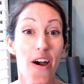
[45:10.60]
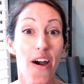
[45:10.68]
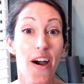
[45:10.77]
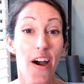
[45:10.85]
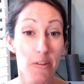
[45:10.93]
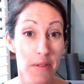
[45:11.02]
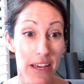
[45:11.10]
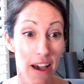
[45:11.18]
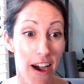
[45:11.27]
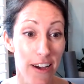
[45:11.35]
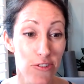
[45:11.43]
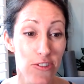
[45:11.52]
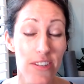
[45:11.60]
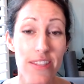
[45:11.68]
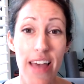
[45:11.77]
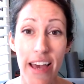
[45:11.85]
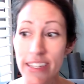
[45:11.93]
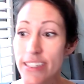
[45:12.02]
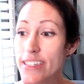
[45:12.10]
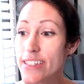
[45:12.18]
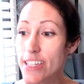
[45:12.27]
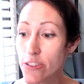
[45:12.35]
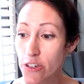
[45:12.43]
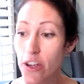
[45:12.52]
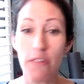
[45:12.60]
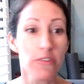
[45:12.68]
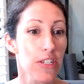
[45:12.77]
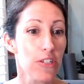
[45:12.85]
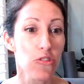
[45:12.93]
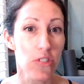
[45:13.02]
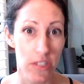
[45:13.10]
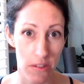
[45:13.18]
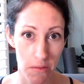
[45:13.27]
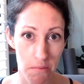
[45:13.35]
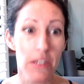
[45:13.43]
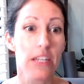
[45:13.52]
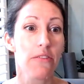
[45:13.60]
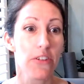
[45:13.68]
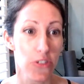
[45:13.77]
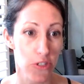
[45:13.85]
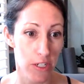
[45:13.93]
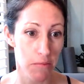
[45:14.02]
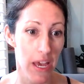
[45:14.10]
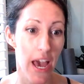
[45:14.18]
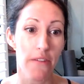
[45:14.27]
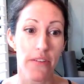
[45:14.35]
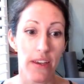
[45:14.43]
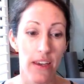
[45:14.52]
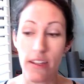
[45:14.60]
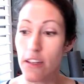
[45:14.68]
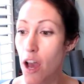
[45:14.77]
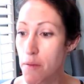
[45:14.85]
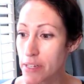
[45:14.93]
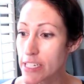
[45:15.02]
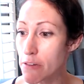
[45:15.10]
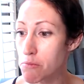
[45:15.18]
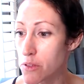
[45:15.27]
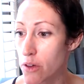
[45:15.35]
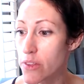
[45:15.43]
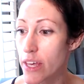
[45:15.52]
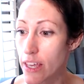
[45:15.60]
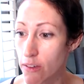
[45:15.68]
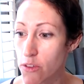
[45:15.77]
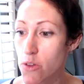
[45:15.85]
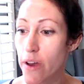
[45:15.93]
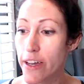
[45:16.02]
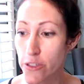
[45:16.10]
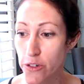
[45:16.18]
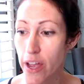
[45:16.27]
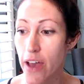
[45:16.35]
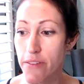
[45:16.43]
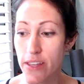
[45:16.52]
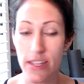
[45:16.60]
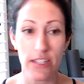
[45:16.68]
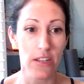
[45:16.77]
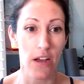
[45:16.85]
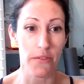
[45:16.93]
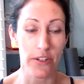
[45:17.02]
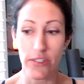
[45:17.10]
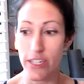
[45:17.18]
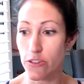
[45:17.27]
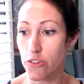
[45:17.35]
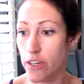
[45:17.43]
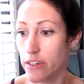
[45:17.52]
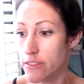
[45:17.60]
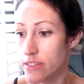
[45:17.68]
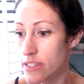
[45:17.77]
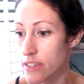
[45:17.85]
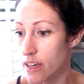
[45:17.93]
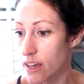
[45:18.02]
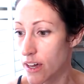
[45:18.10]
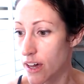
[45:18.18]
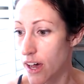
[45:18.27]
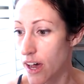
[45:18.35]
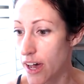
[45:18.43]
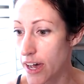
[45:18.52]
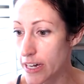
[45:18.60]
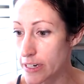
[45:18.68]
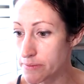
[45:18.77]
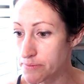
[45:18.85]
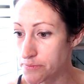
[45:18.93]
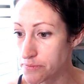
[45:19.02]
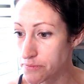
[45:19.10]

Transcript: oh my gosh, that is, these are conversations many of us are going to be having. And comment down below, like, if you guys are having these conversations. Um,